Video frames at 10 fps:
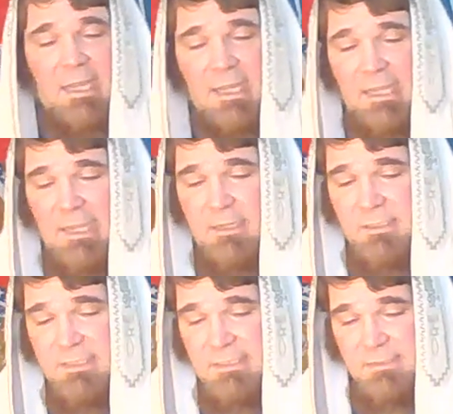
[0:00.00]
He
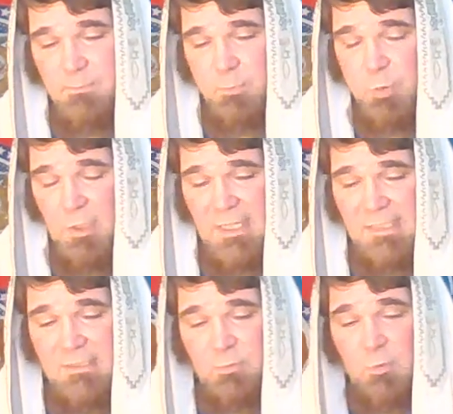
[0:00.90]
could just put
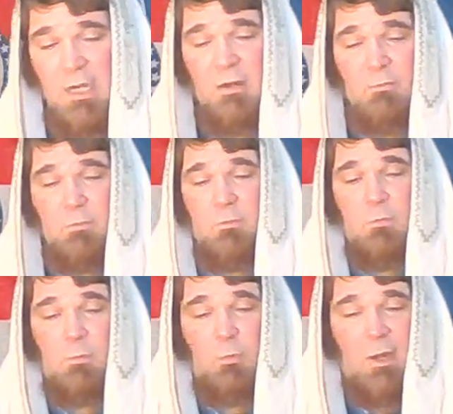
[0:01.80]
us where
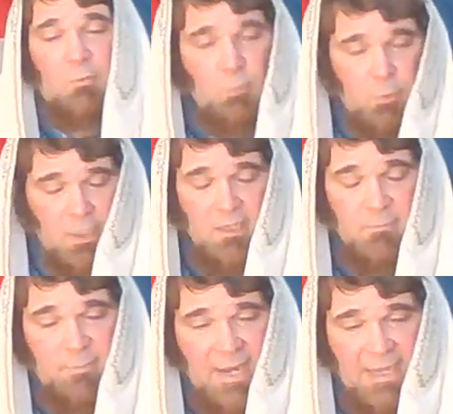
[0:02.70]
we would
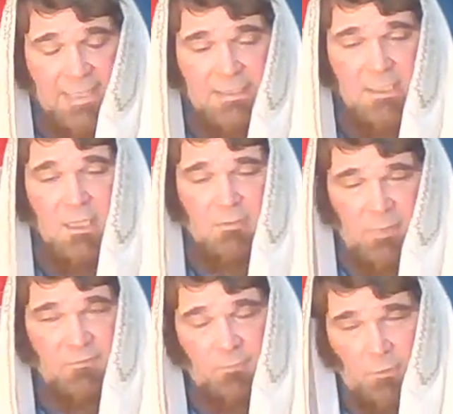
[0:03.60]
have been
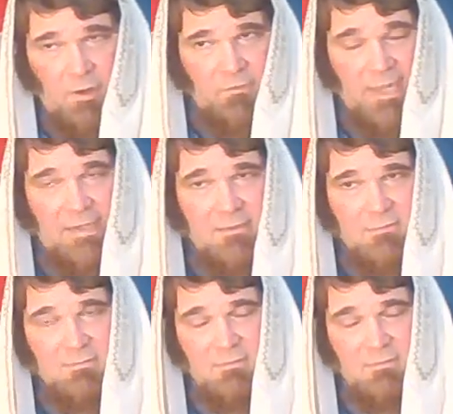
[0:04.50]
before they